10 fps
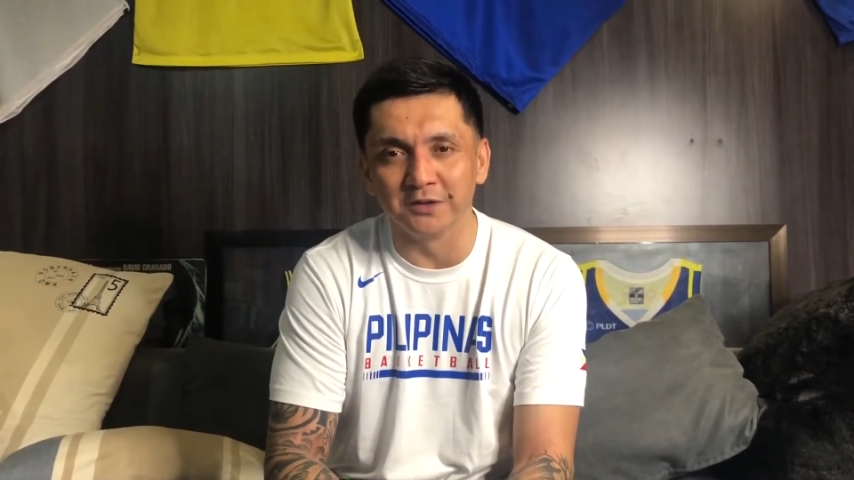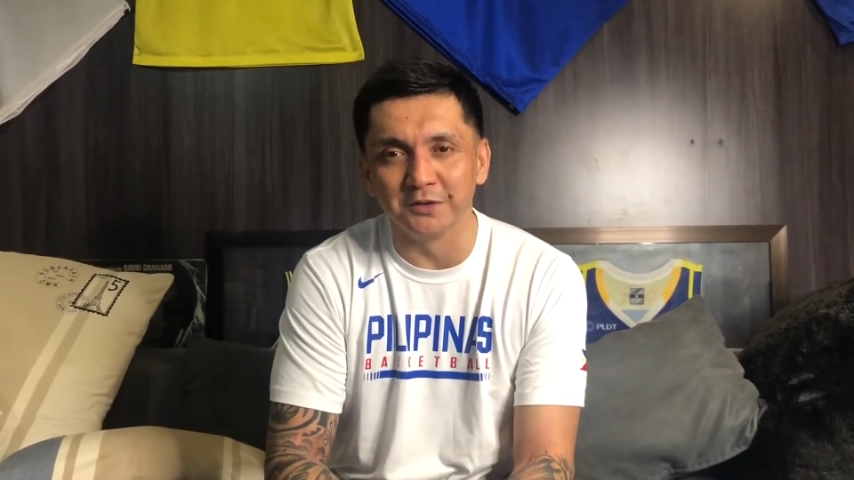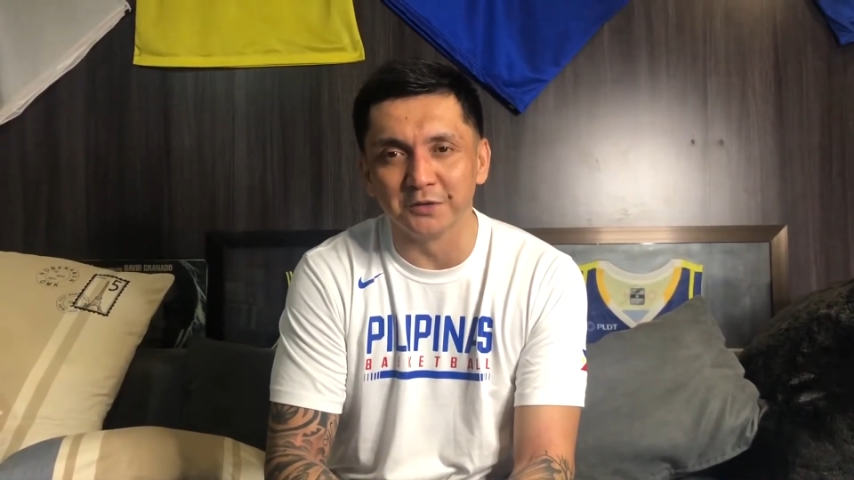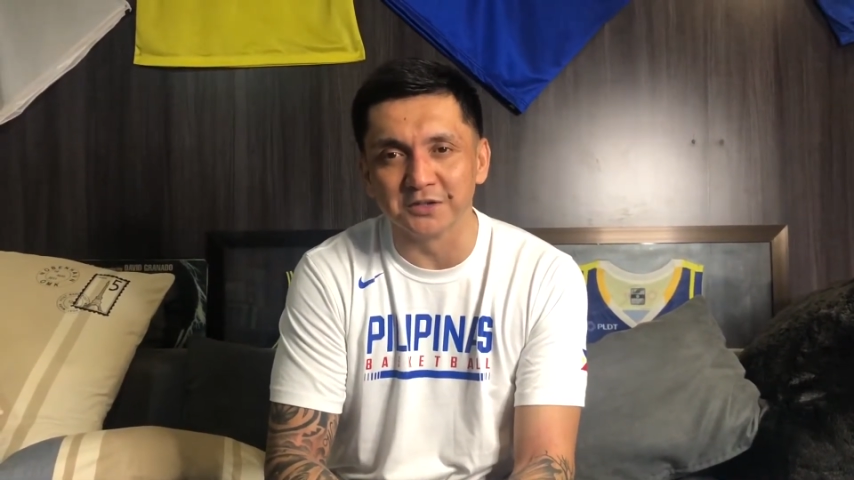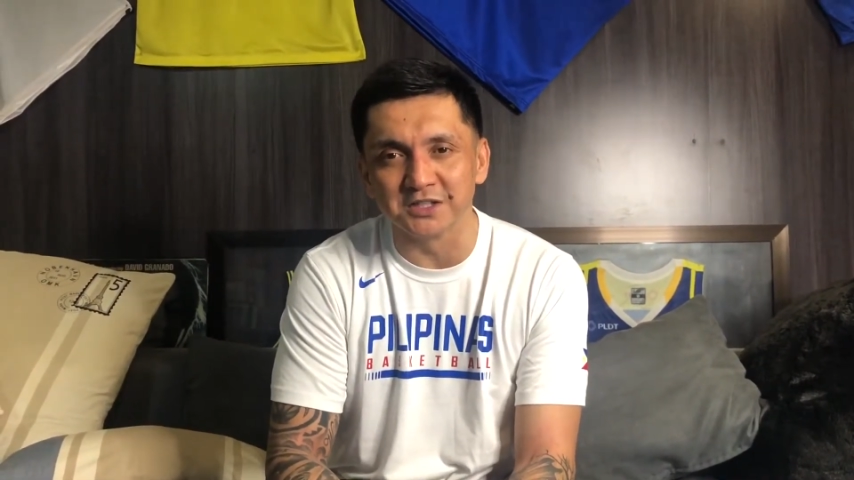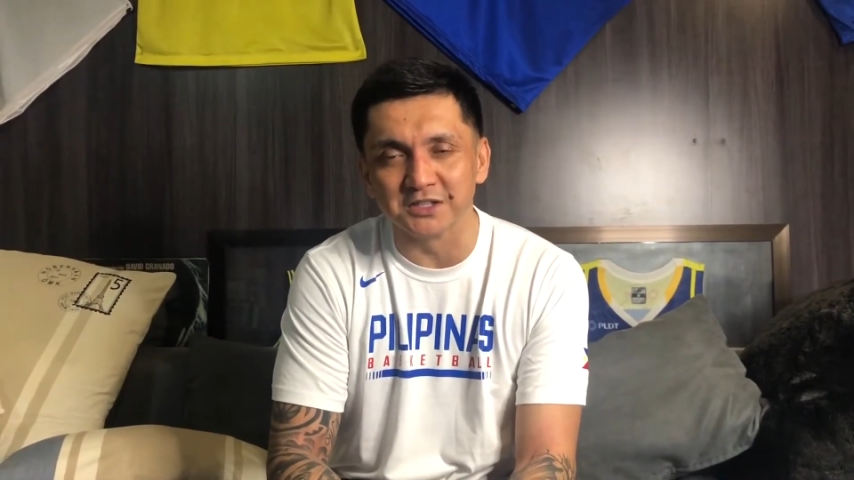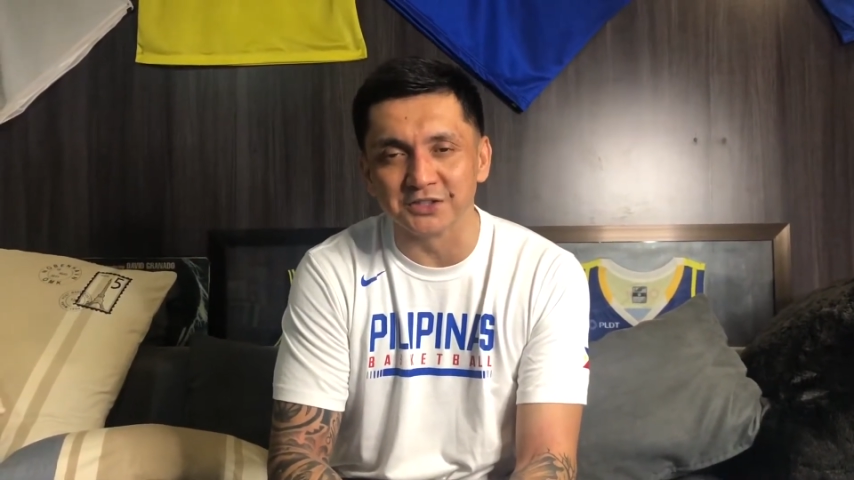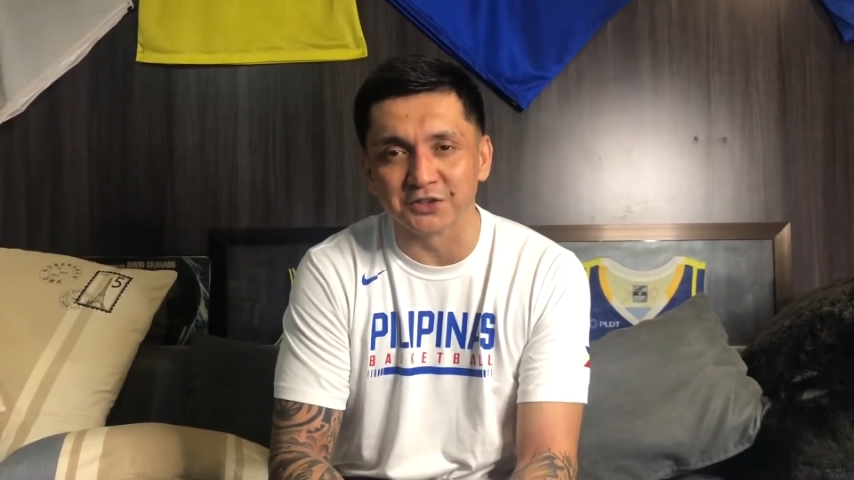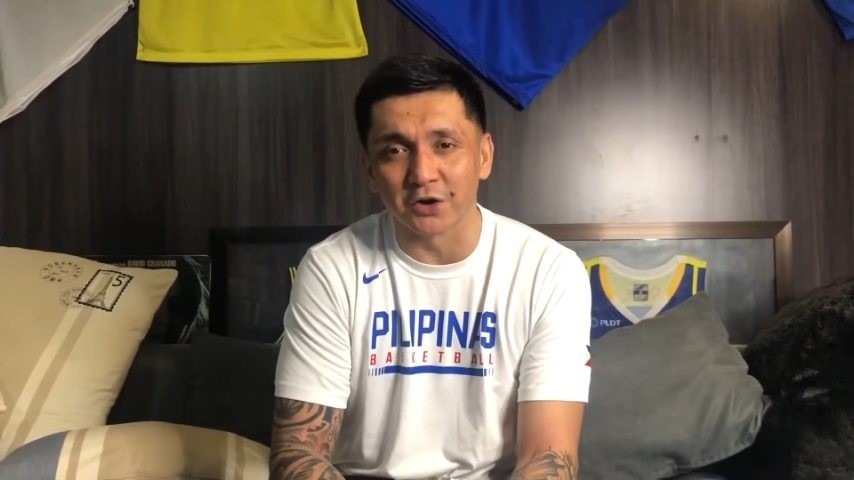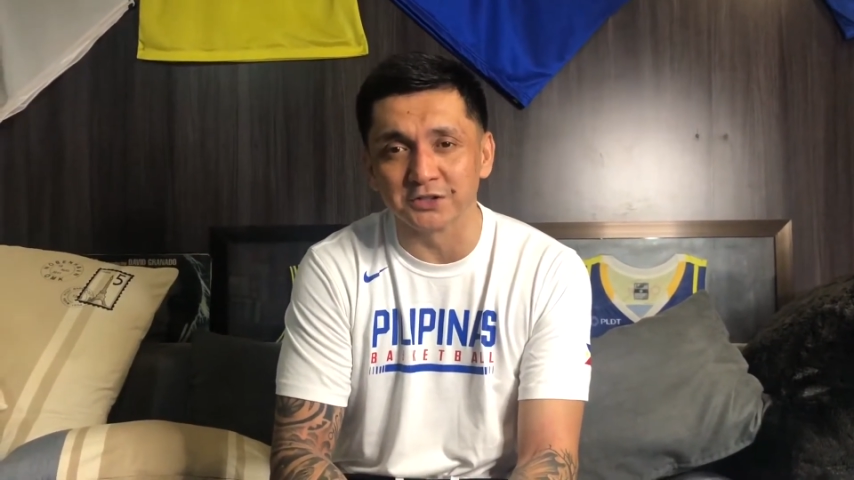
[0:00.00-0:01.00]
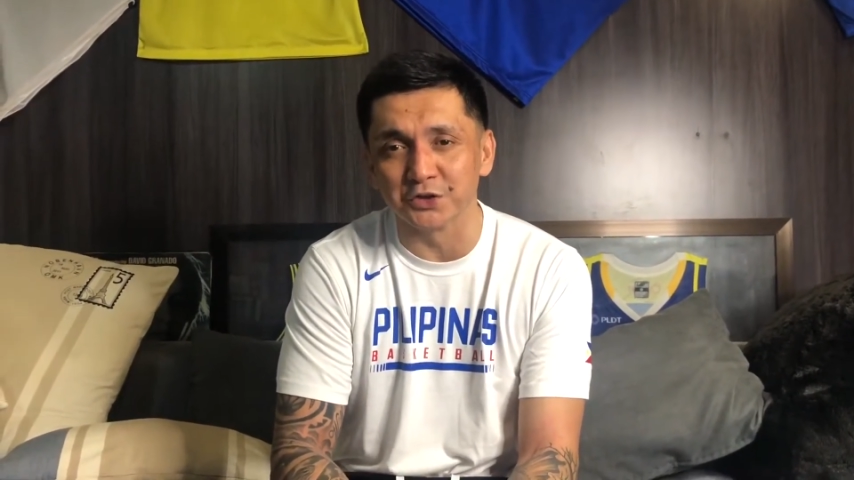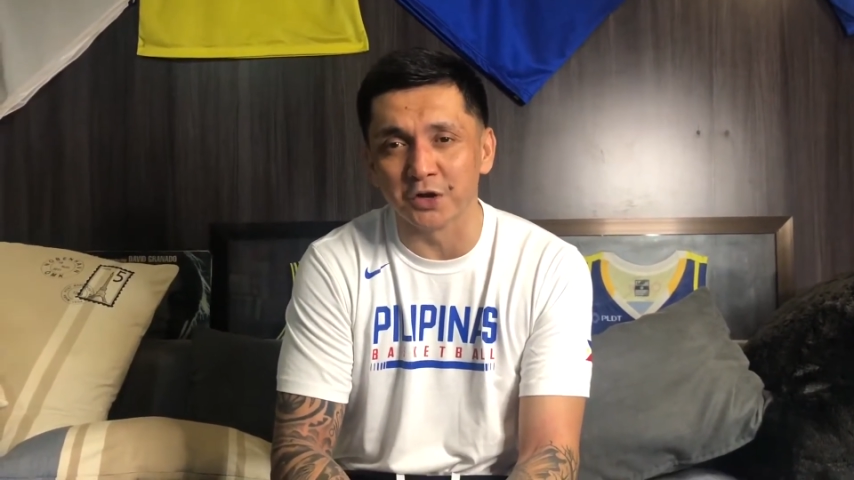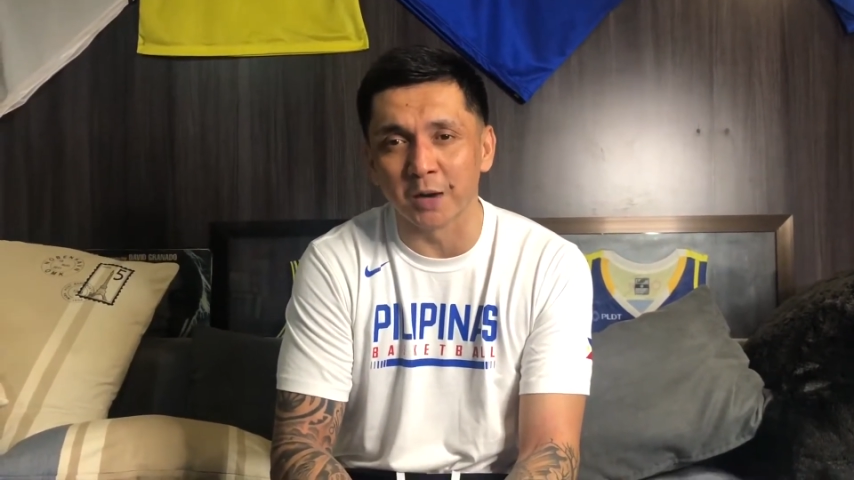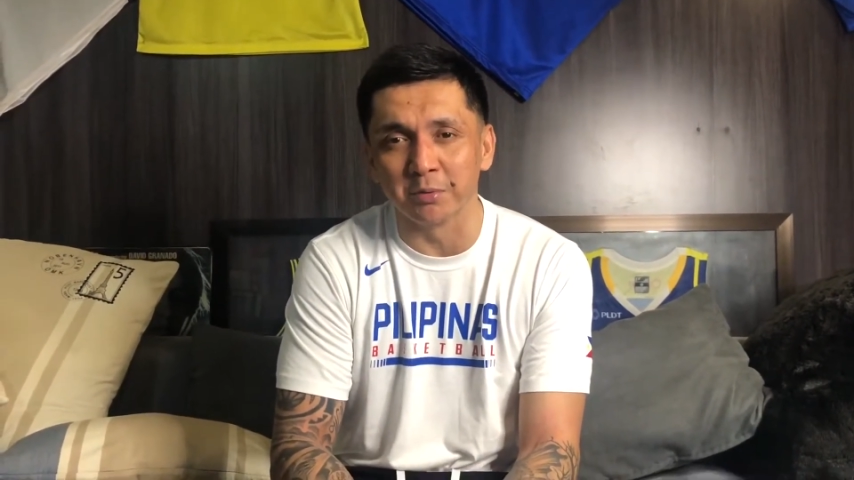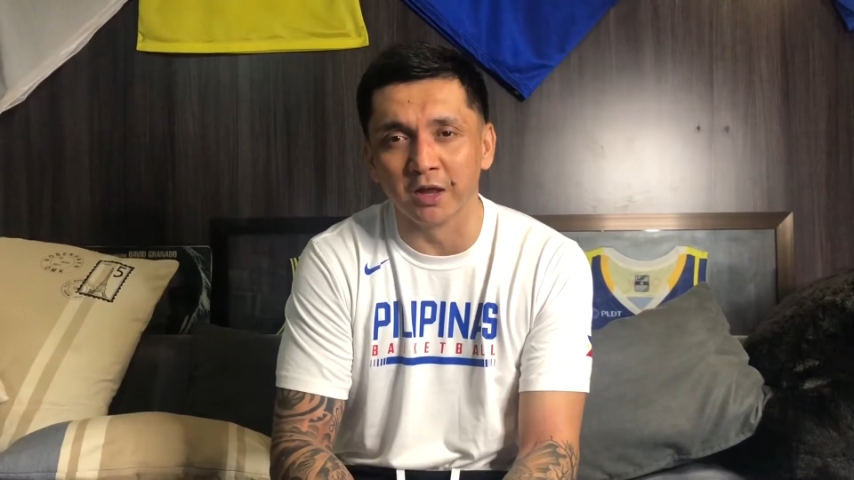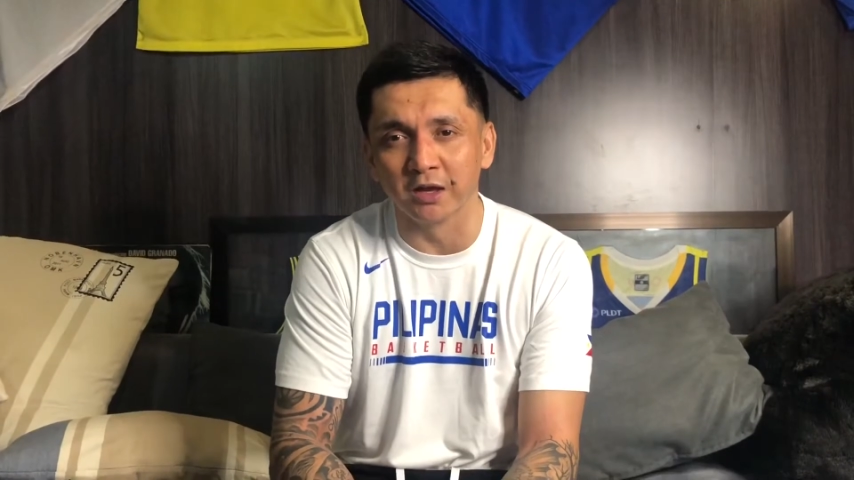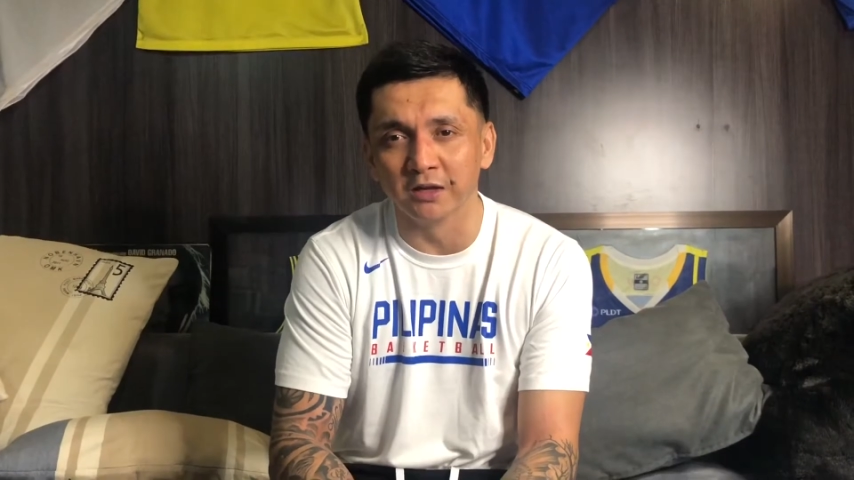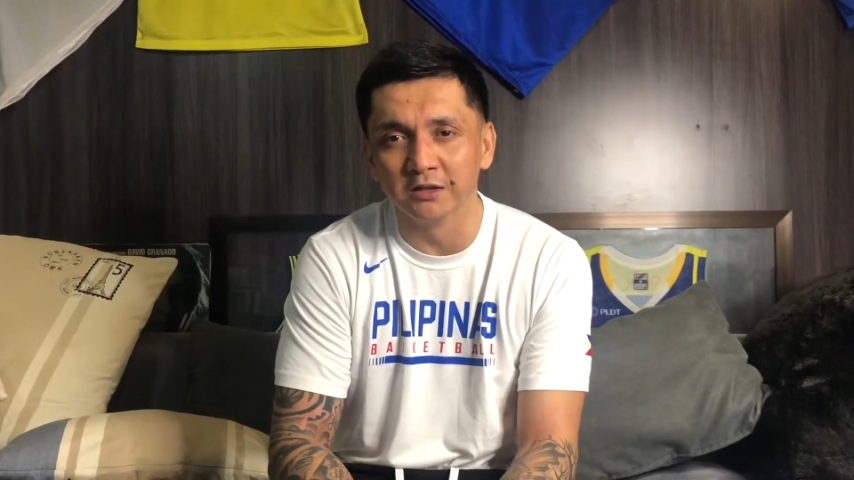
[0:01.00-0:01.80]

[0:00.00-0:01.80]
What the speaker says: the season starts and you're not playing.